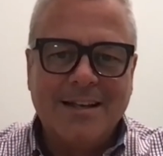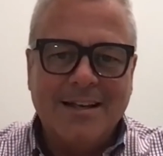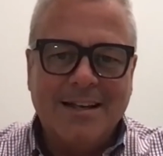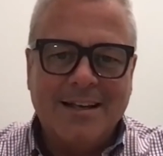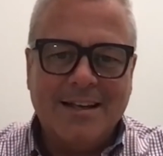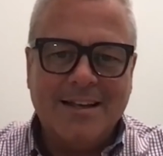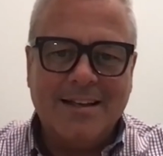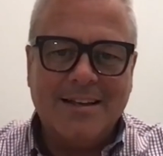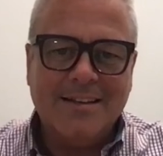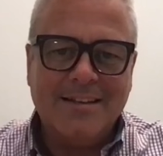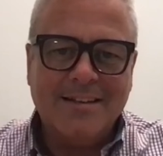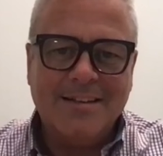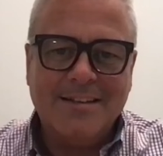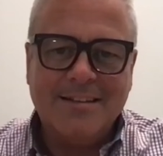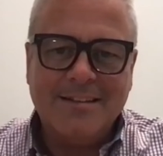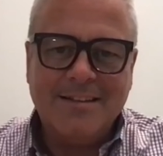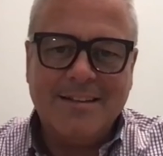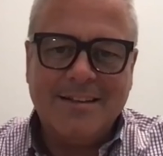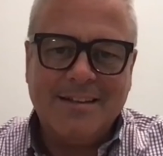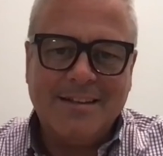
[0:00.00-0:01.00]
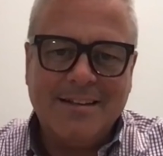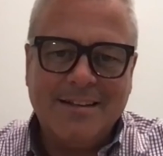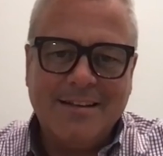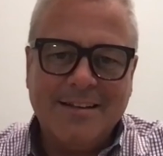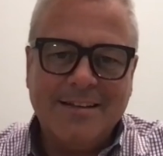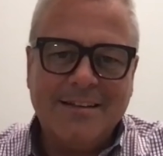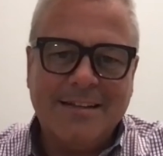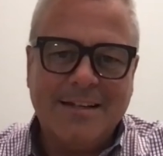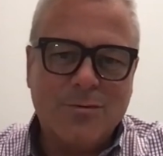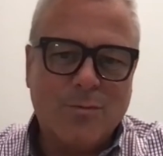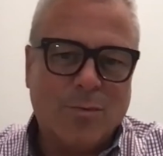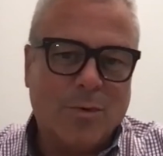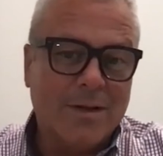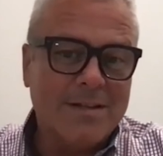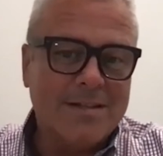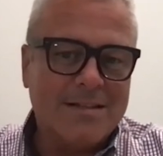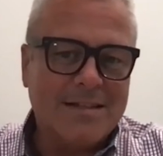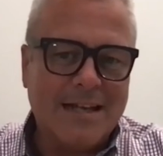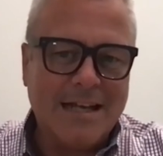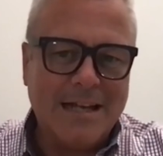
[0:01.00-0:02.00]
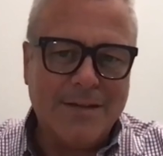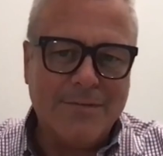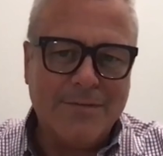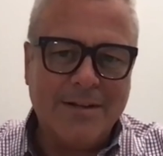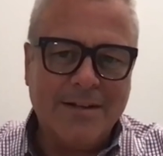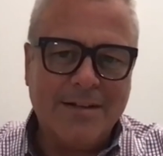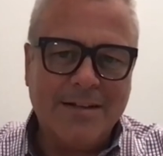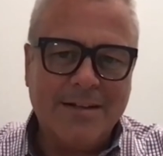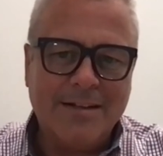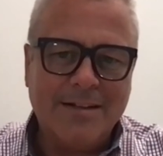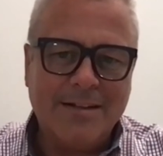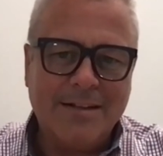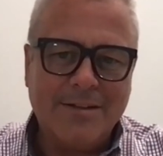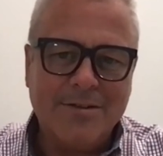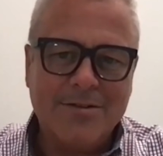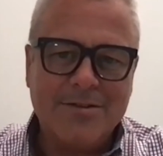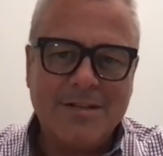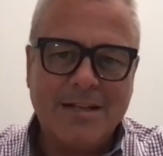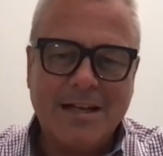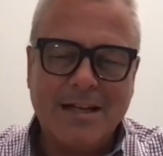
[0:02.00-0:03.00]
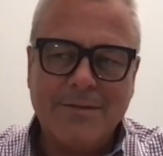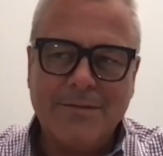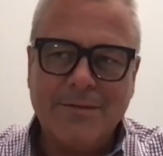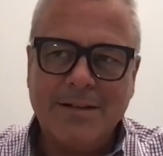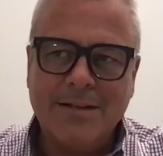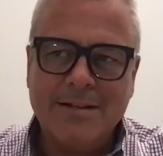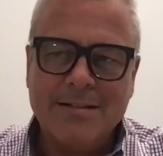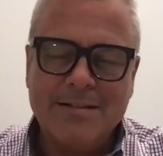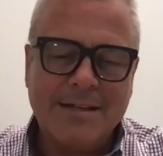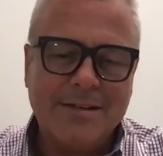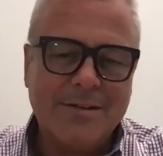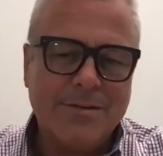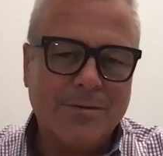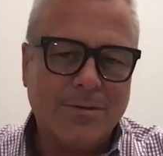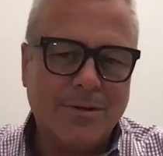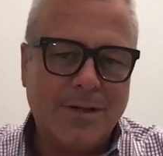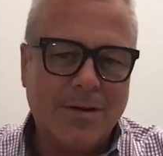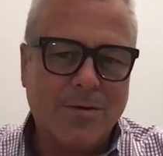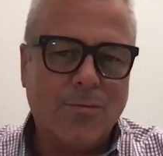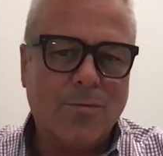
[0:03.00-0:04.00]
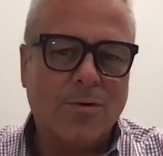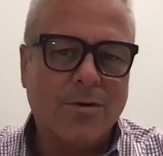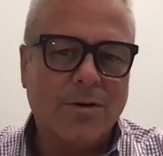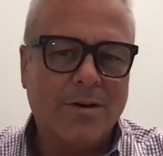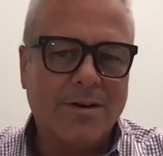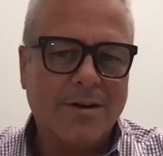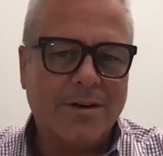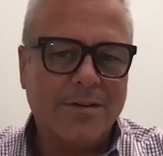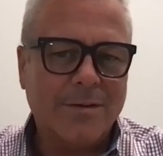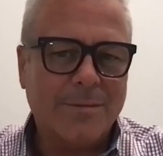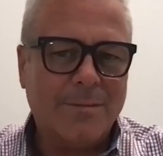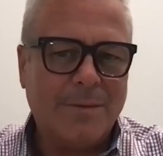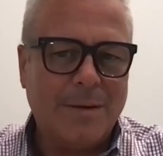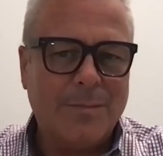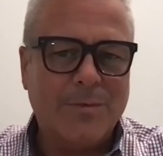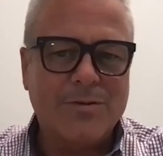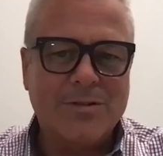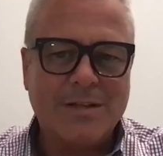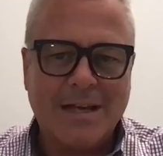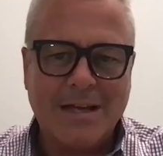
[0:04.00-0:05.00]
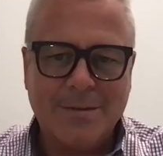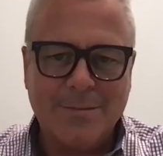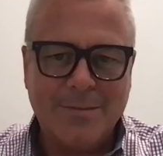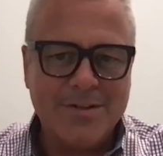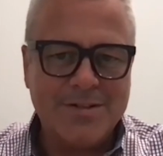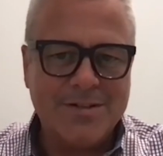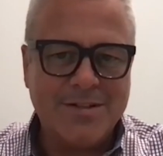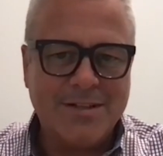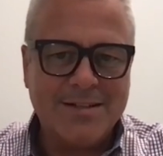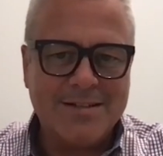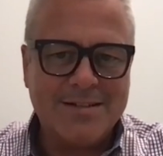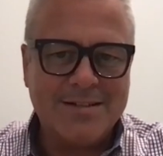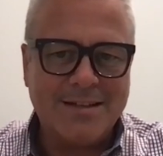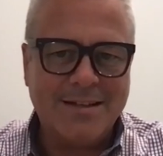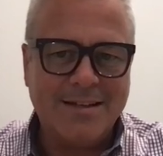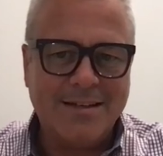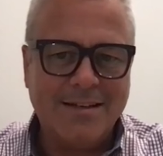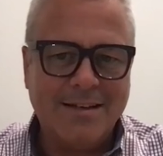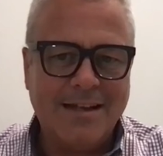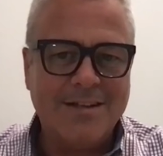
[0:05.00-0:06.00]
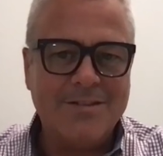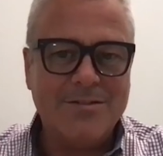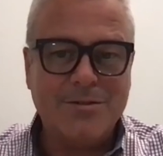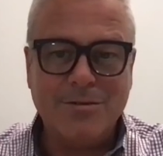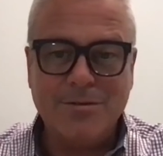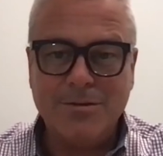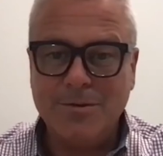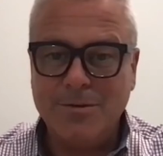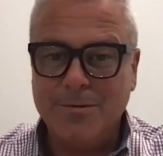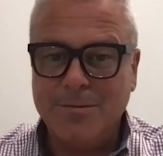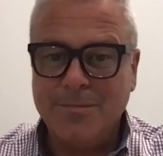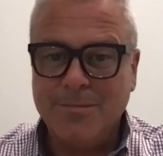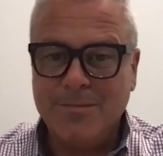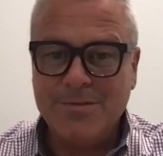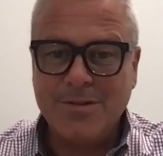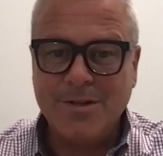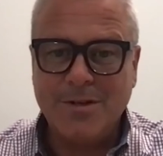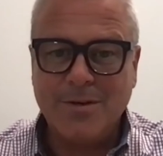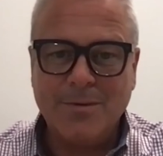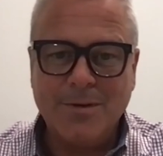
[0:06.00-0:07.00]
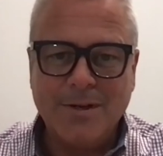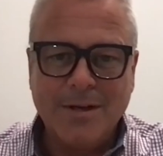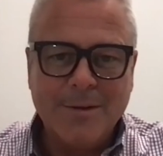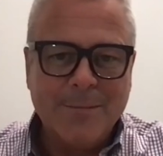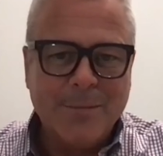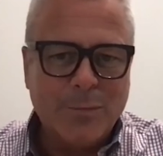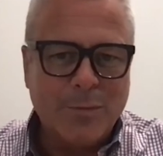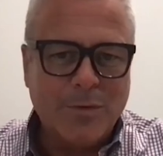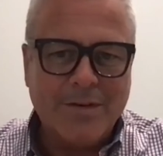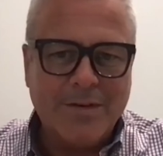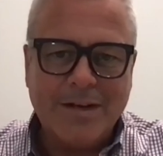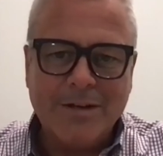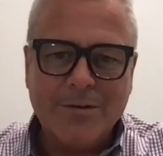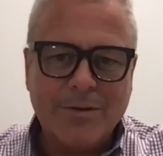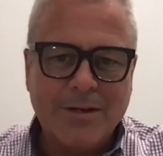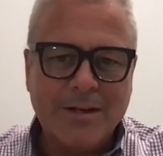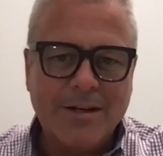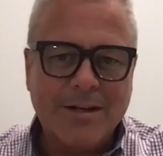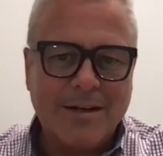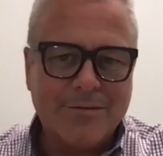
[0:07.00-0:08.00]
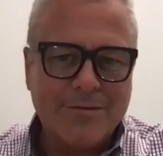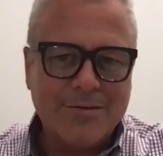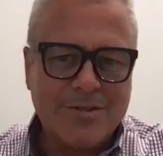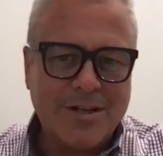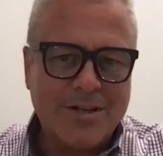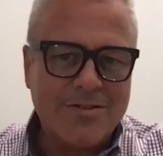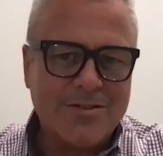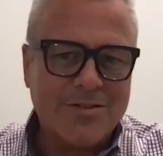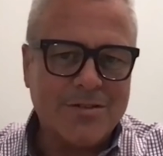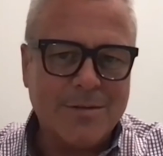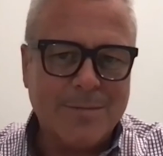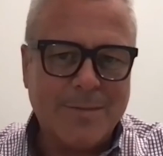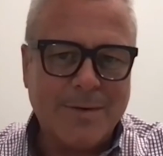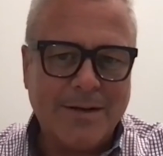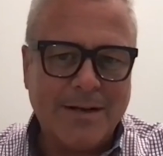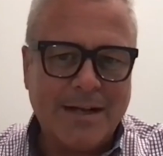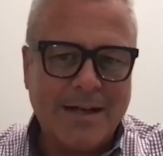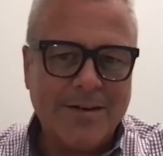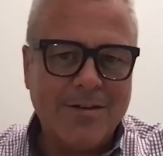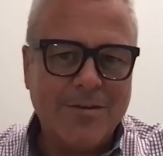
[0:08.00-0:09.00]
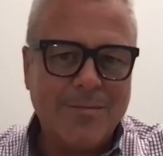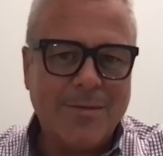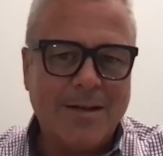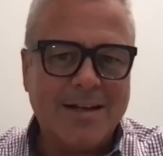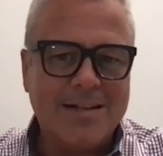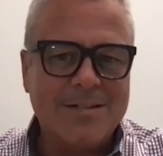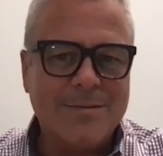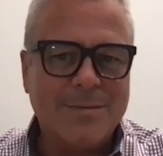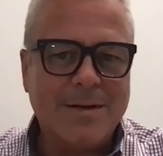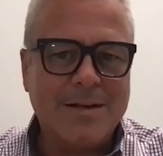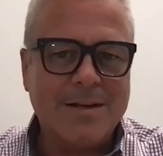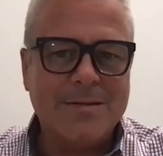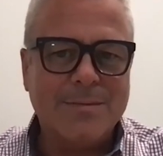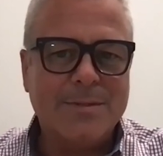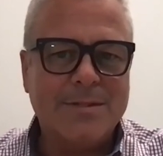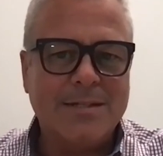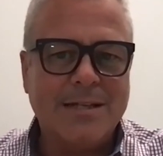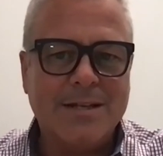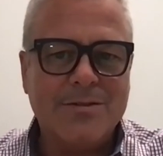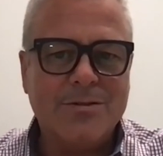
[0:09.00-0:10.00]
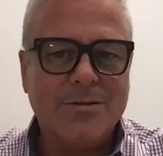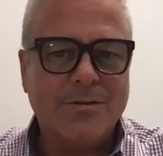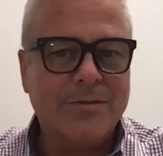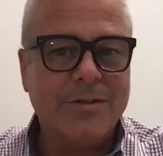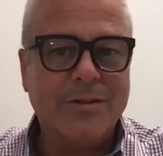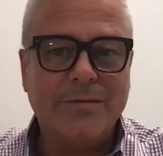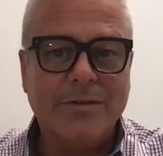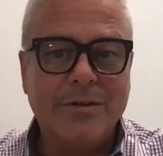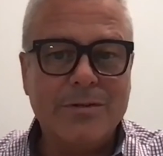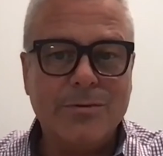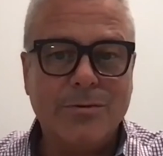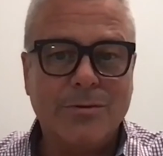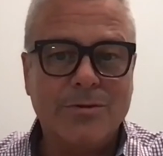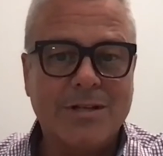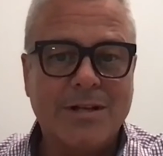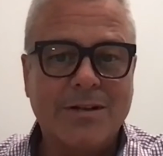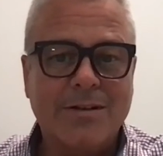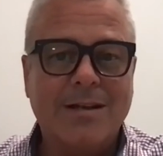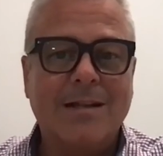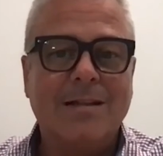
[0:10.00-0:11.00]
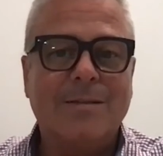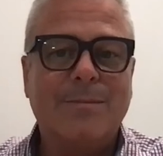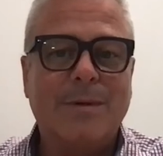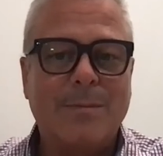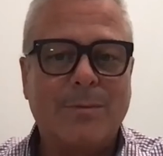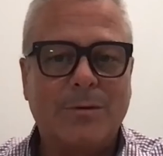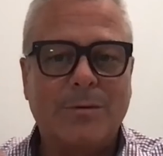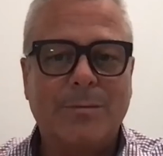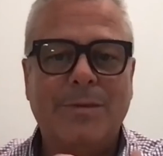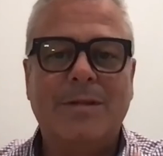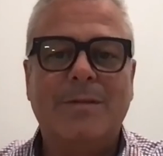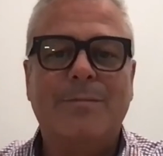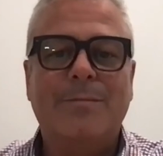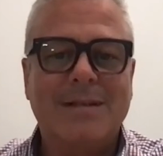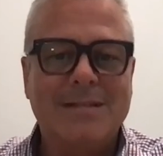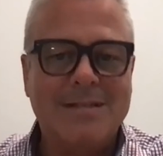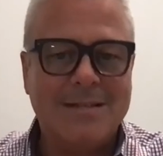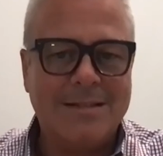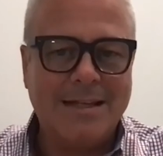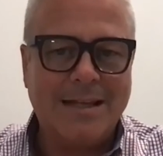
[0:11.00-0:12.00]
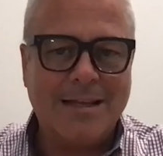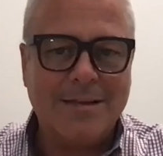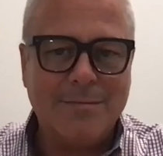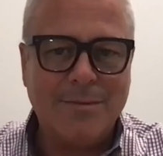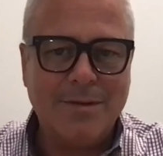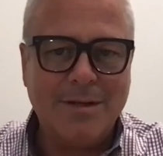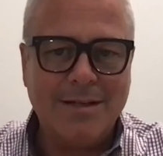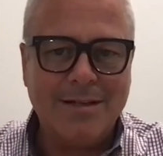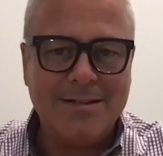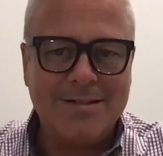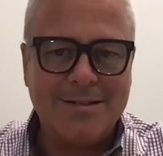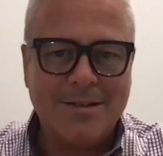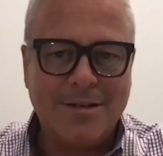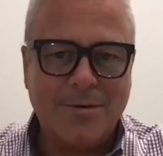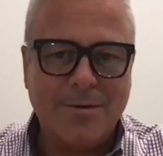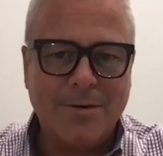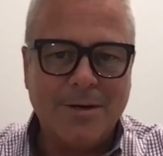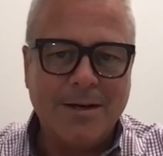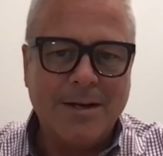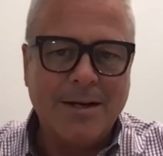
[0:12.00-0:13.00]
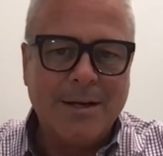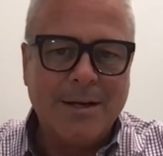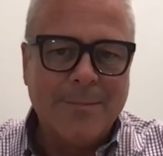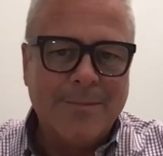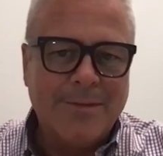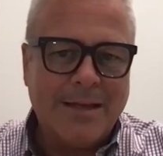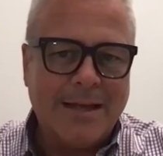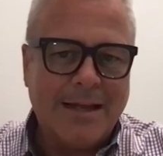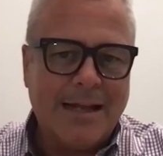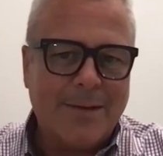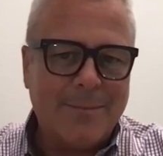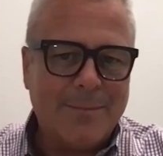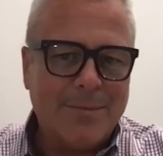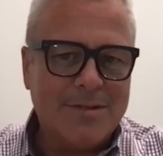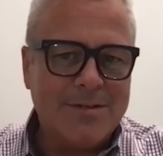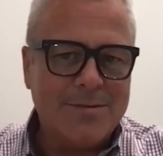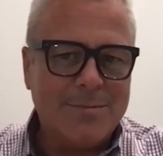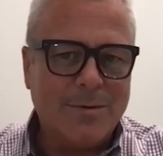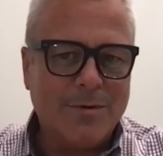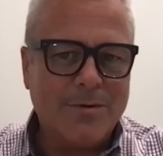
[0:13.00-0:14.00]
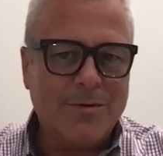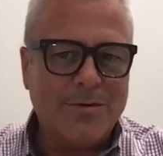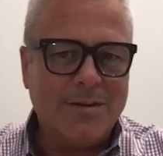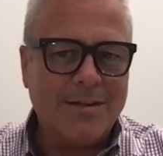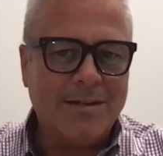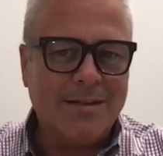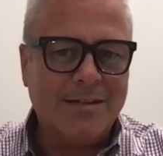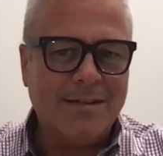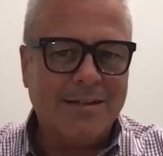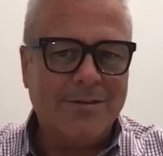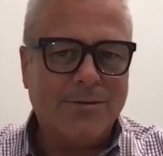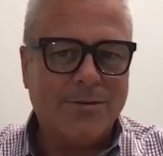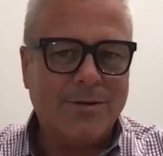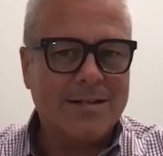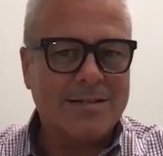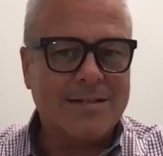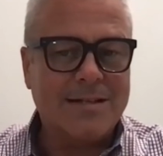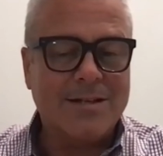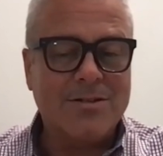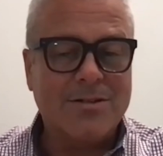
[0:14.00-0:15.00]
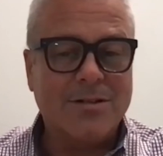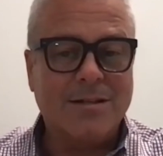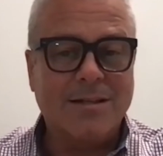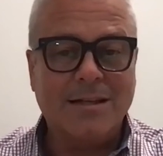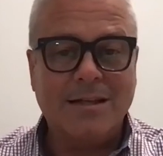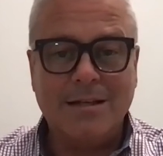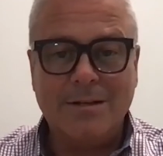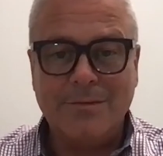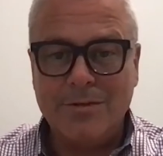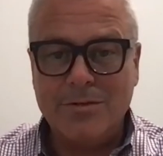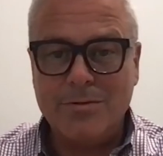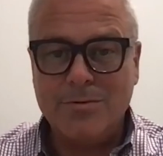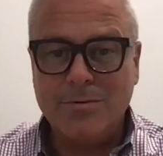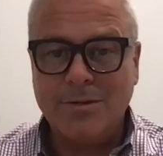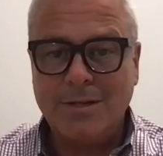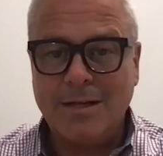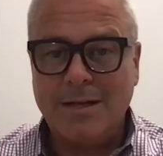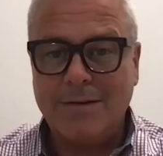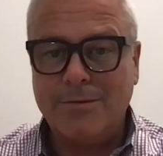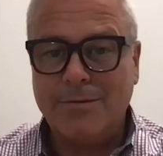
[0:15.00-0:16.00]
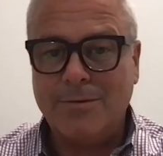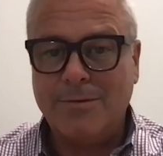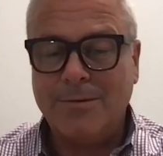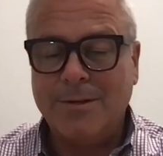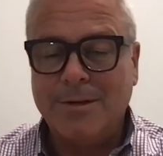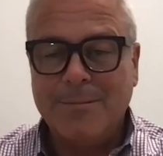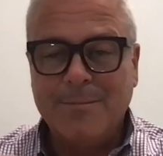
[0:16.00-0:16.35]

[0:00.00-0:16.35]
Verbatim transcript: and uh, that's one side of it. And the other side of it is I do a lot of work on the people side of business, and as do you. So we've had great conversations about how do you maximize the potential of individuals? How do you get people to be the best that they can be? So that happens both in the organization at the individual level